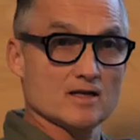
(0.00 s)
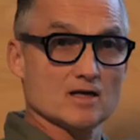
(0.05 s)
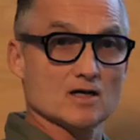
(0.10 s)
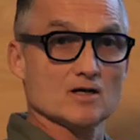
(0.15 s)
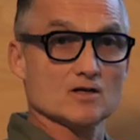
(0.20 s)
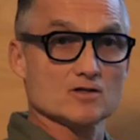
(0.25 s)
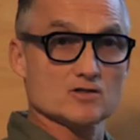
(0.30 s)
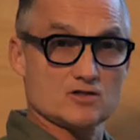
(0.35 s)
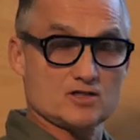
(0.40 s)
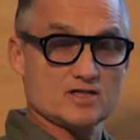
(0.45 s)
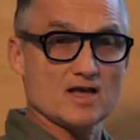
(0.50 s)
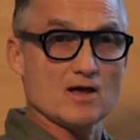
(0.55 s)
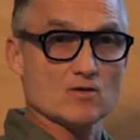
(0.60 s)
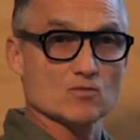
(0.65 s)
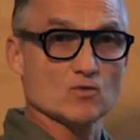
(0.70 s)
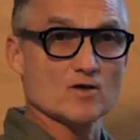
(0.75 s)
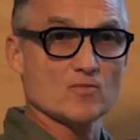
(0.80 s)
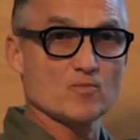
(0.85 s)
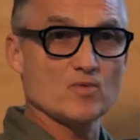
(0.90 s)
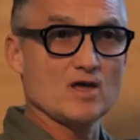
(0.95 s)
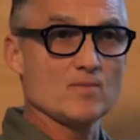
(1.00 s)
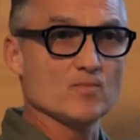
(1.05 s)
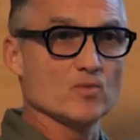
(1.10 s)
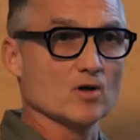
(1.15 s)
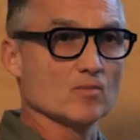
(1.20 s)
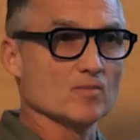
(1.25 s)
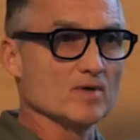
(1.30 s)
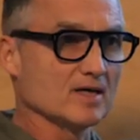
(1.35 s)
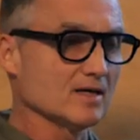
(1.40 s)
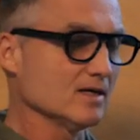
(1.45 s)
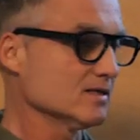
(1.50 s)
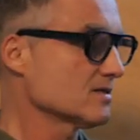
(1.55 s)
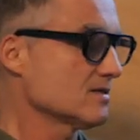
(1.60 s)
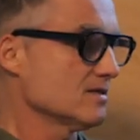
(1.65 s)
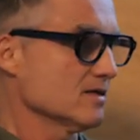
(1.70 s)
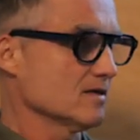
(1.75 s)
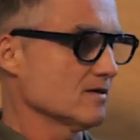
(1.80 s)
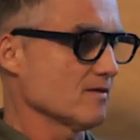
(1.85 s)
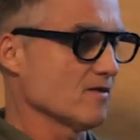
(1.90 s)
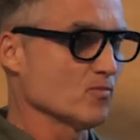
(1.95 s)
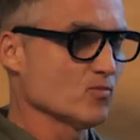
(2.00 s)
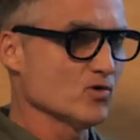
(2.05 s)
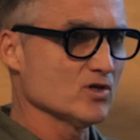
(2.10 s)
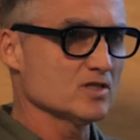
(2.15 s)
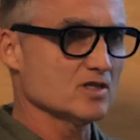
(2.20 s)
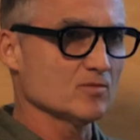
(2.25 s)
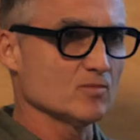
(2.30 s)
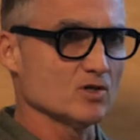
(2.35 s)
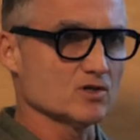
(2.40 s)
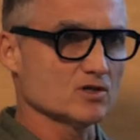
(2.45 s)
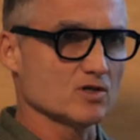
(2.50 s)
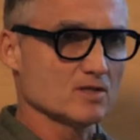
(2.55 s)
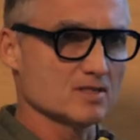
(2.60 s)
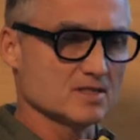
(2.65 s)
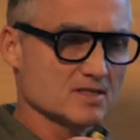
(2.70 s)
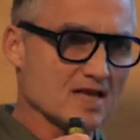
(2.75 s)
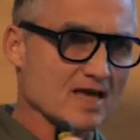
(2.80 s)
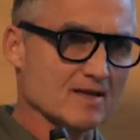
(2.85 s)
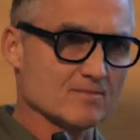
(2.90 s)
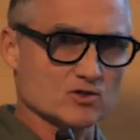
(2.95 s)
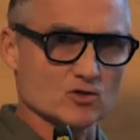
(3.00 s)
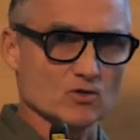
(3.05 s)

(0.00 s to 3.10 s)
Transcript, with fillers: in a set with people because the, the principles are the same.